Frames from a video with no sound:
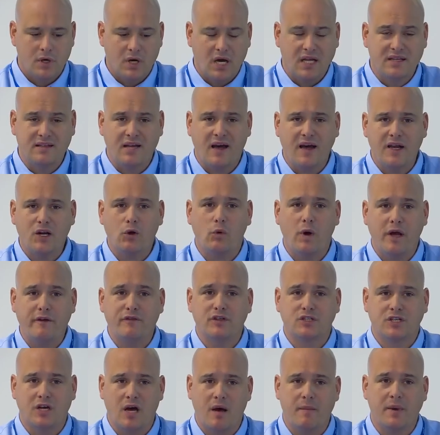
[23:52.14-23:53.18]
A tidal wave
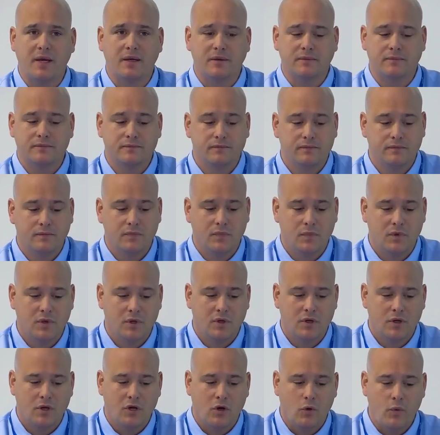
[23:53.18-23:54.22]
is coming.
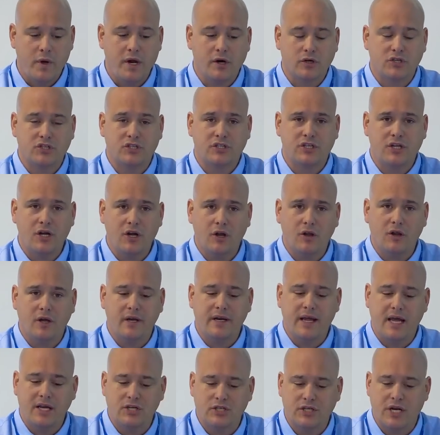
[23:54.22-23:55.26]
We are still a
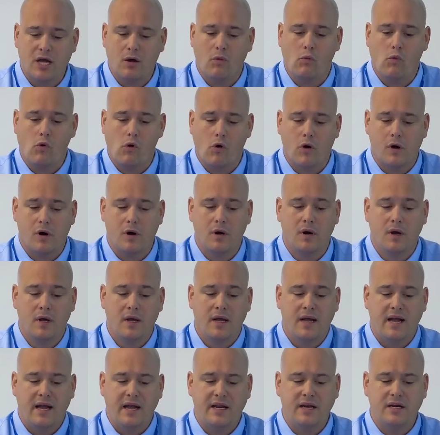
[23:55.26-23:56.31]
nation at war,
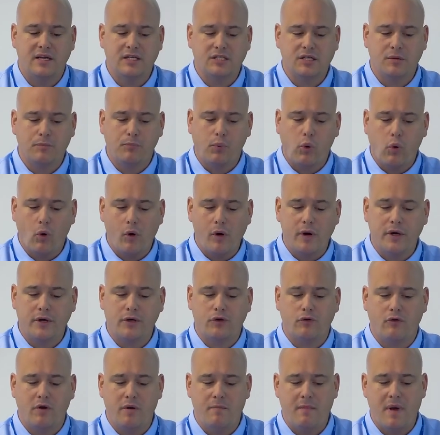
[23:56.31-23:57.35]
and it is important
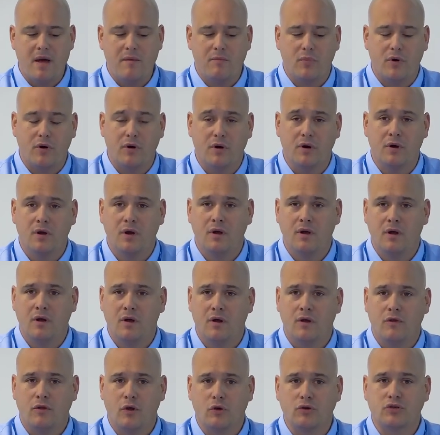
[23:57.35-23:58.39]
to remember
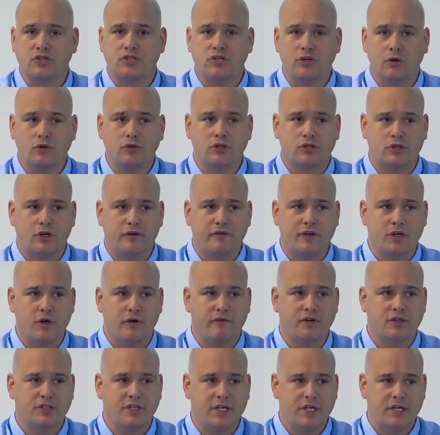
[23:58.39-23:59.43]
those still serving
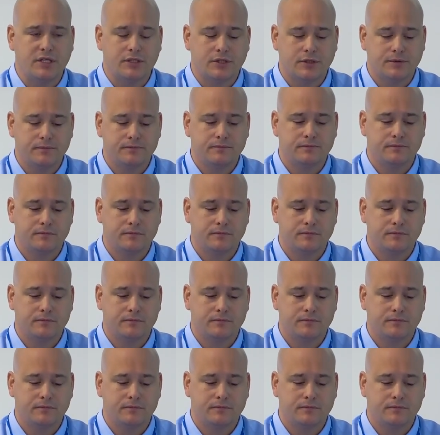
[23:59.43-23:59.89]
overseas.